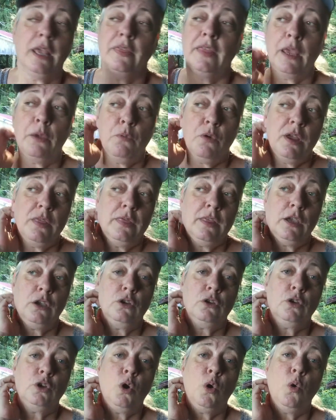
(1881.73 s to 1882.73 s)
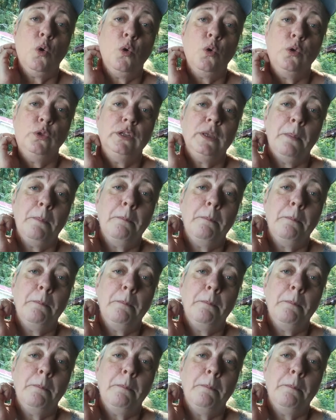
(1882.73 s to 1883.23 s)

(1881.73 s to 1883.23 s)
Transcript: They won the gold